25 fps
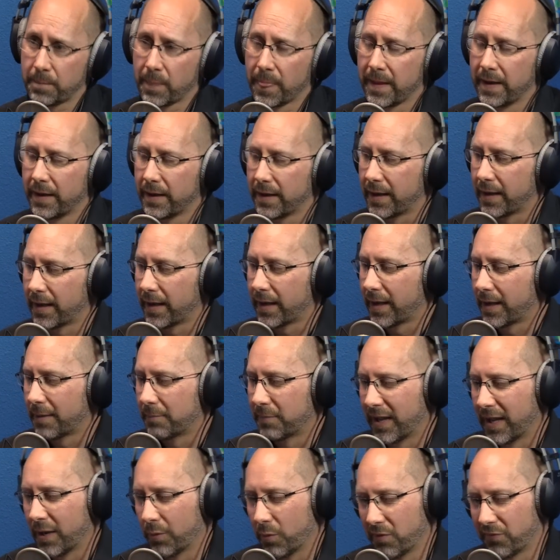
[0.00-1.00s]
Okay.
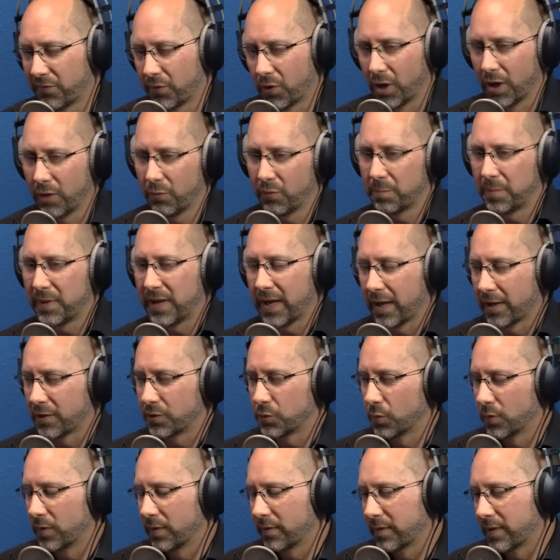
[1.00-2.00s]
Um, however, I would be out
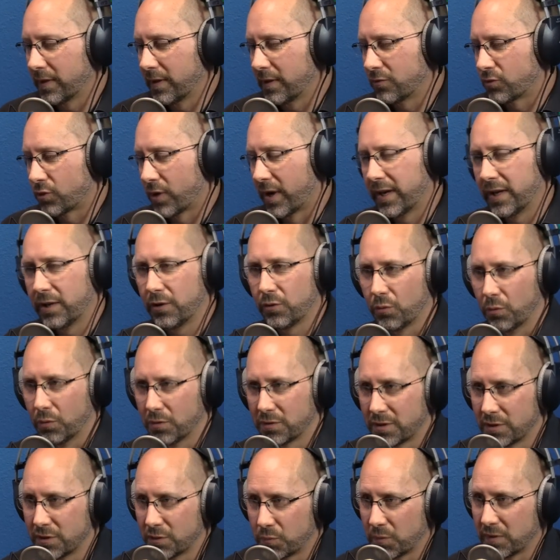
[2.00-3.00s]
doing the training
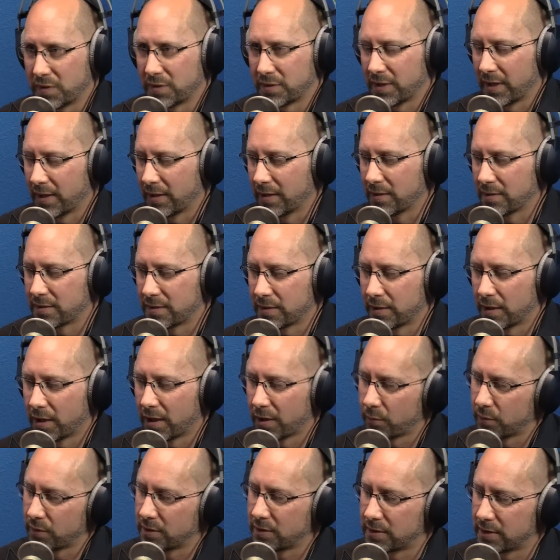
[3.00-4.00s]
courses with sellers, and
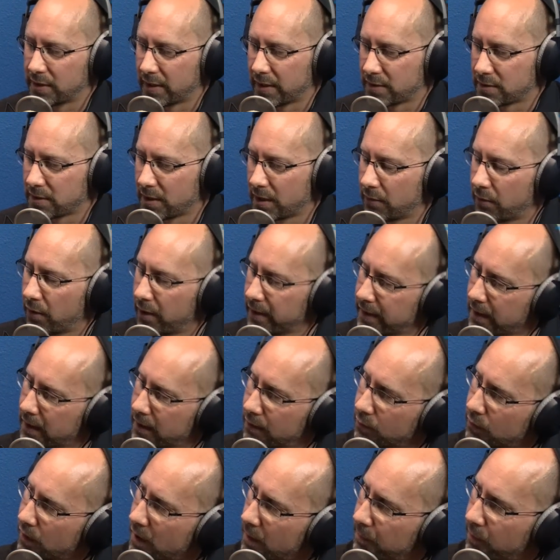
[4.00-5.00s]
I would uh, say, right now,
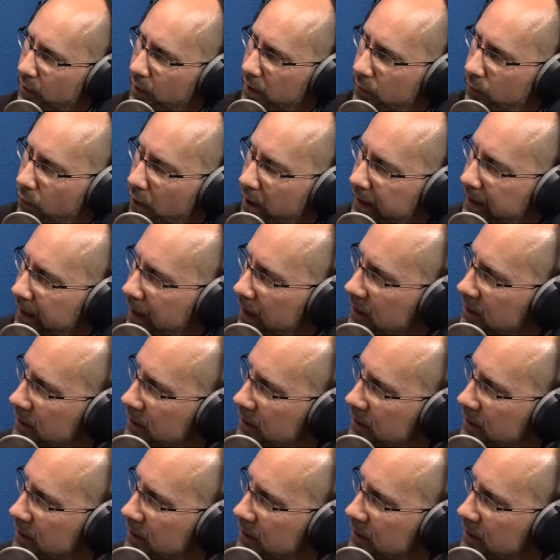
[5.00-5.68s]
look up on the right-hand